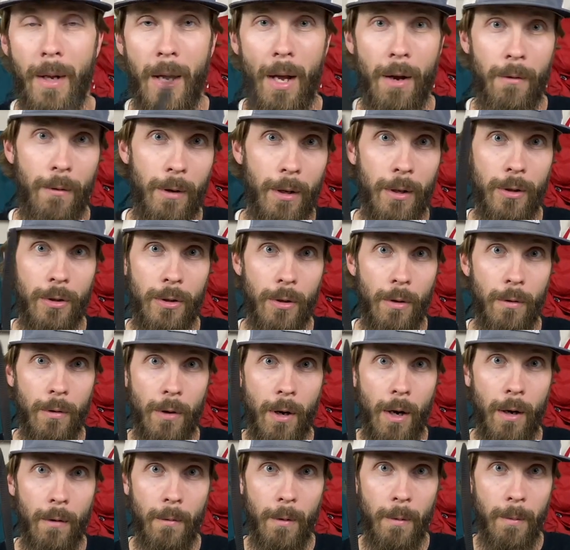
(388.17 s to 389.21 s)
A real stone
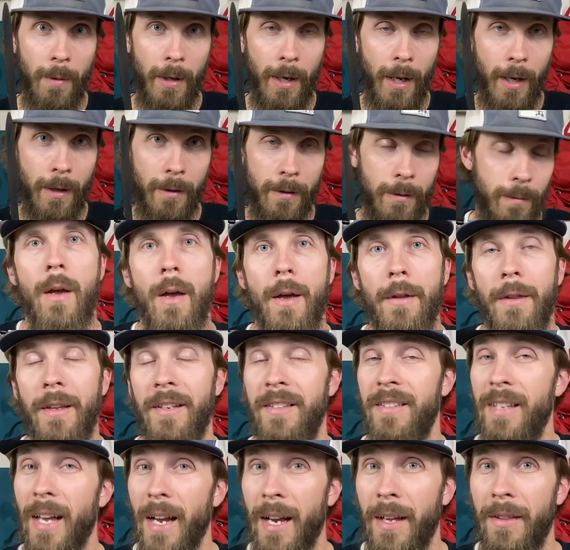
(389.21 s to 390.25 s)
guard would be nice. The
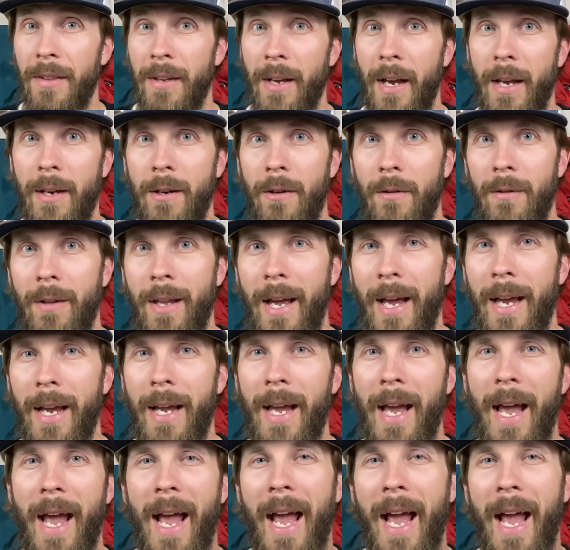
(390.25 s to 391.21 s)
second thing I don't like,